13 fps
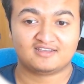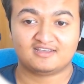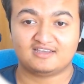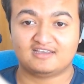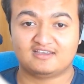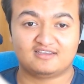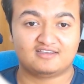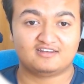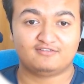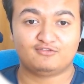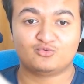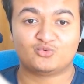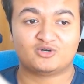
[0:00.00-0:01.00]
And
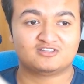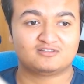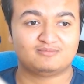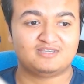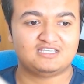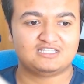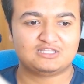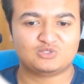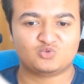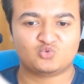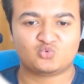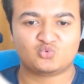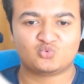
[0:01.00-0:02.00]
if you want me
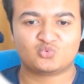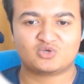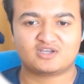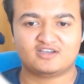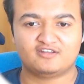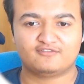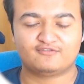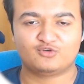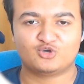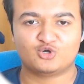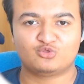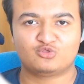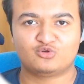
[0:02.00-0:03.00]
to kind of
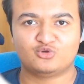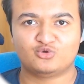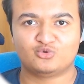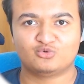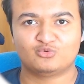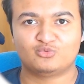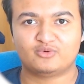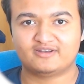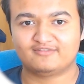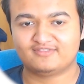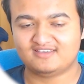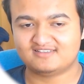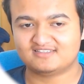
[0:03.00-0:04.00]
go through one
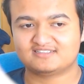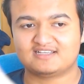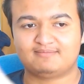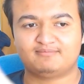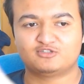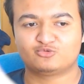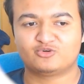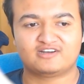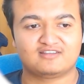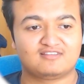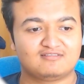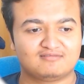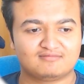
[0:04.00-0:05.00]
of these examples where
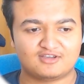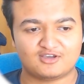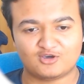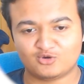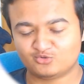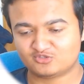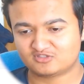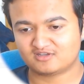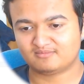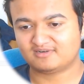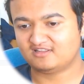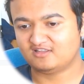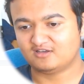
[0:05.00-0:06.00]
I
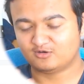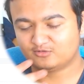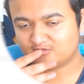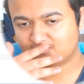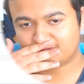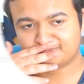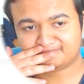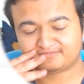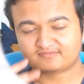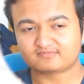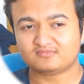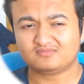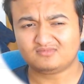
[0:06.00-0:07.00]
completely host
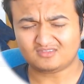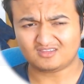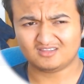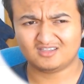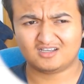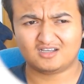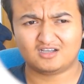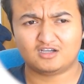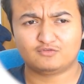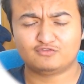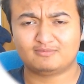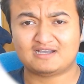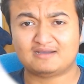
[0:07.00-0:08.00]
a
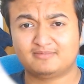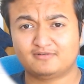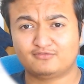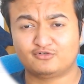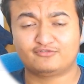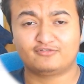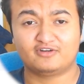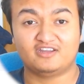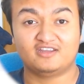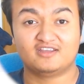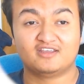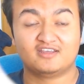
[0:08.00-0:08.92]
web app for free